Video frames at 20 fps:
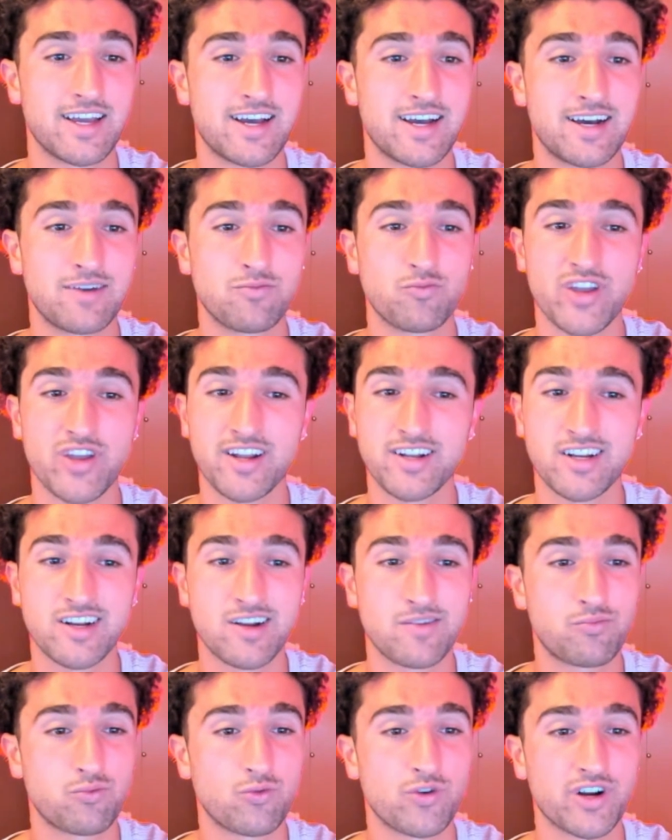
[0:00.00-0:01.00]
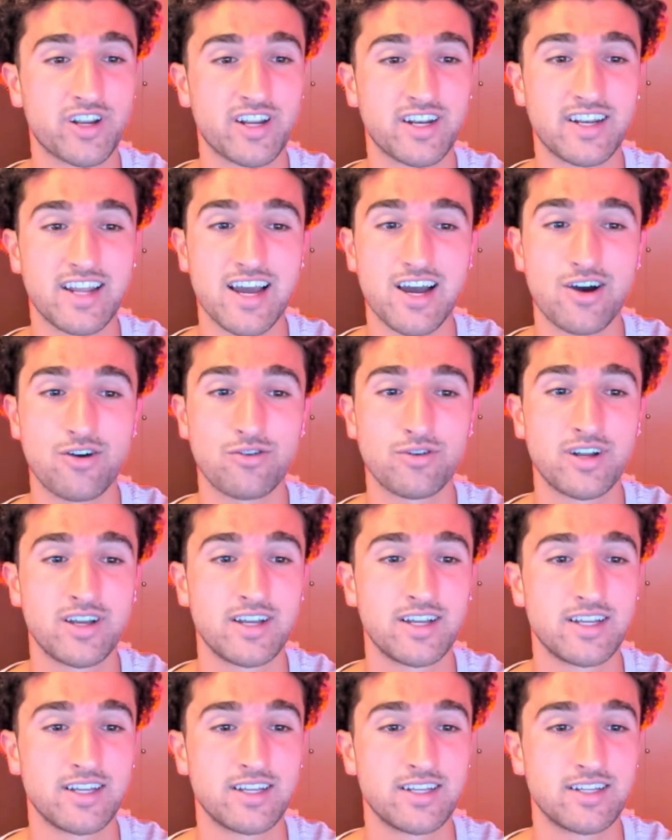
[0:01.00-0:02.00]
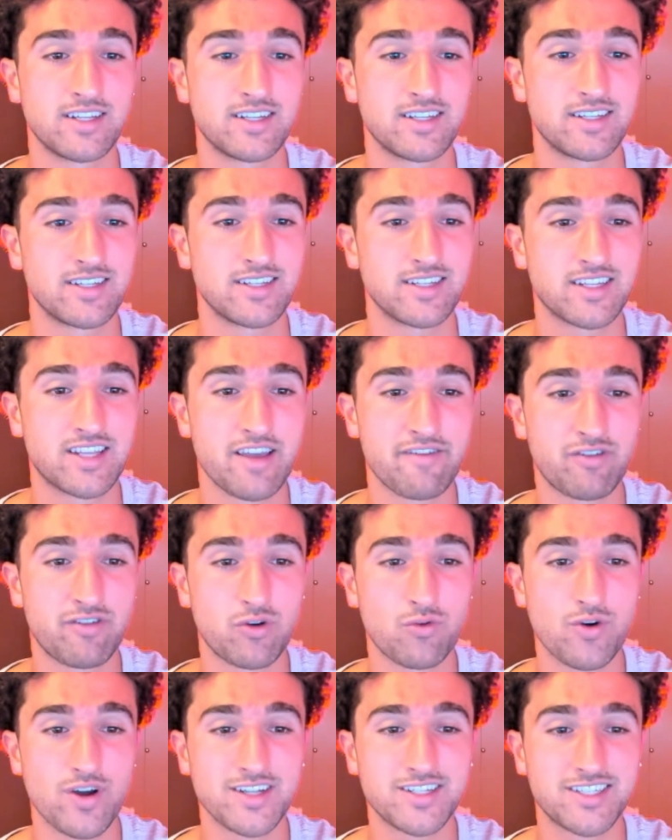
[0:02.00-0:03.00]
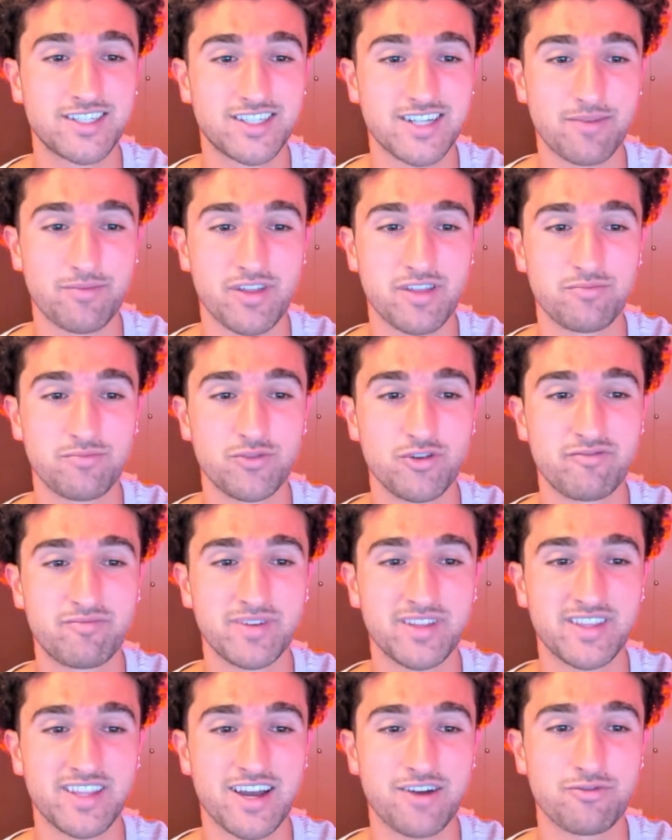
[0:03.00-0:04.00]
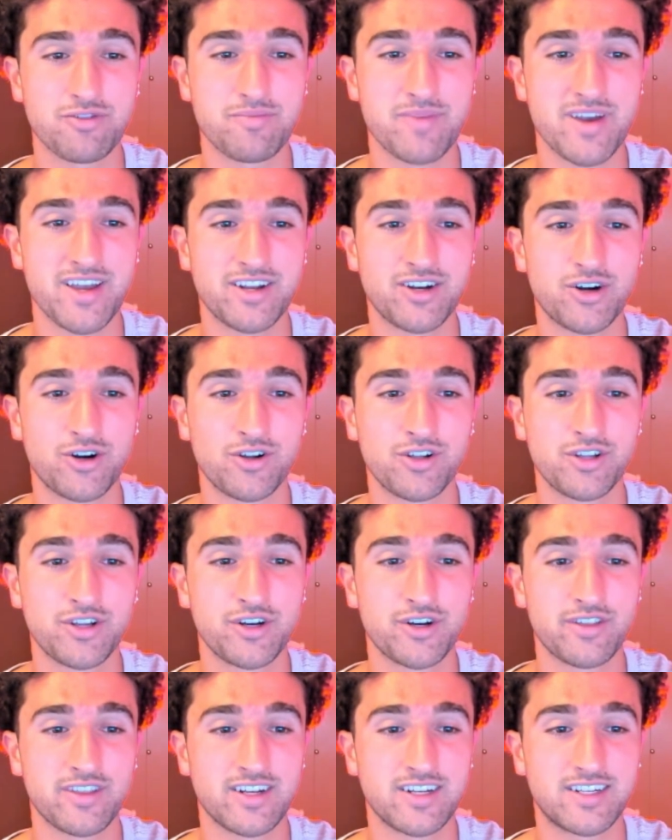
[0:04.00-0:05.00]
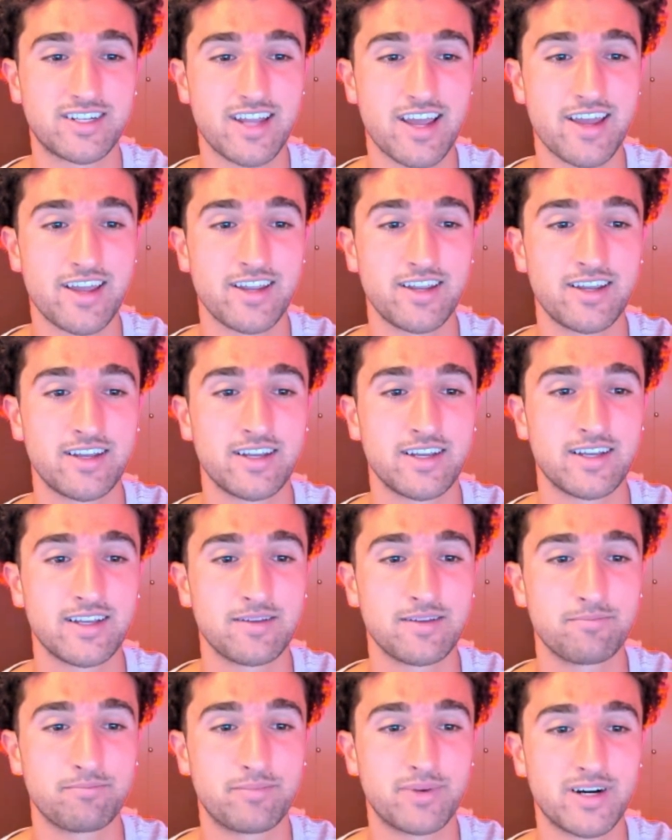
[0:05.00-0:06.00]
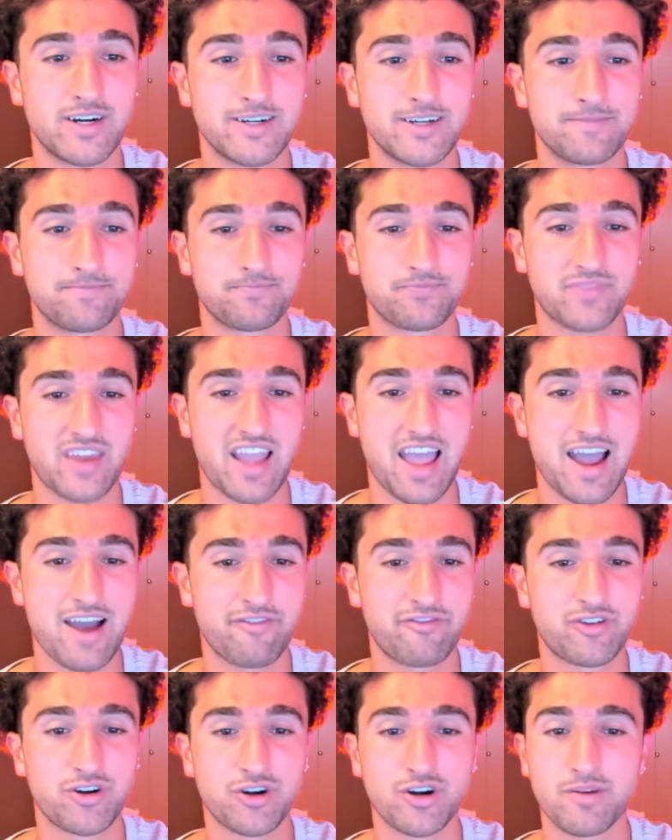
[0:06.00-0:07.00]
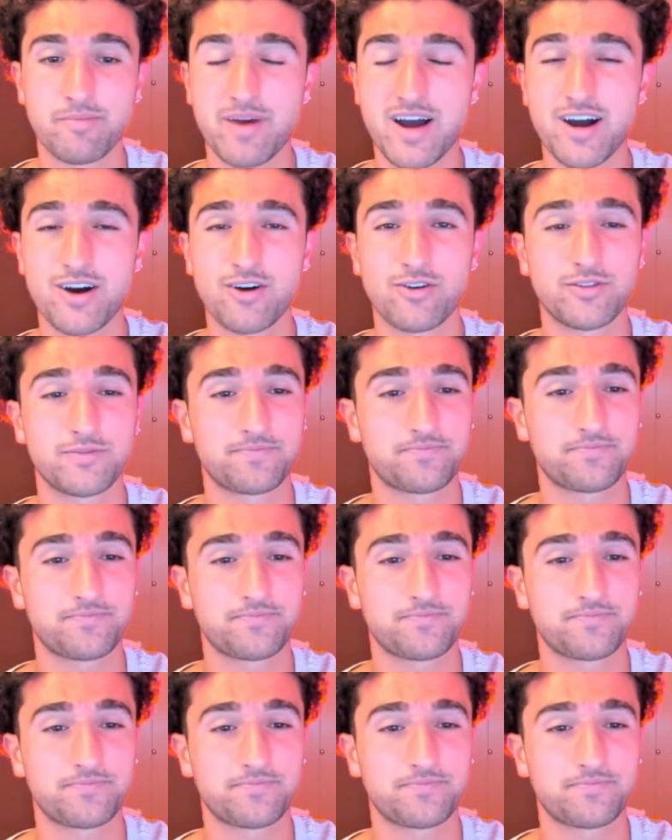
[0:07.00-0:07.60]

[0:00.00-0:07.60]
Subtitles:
We ended up working down, giving away some of the movement that we made earlier in the day. But after about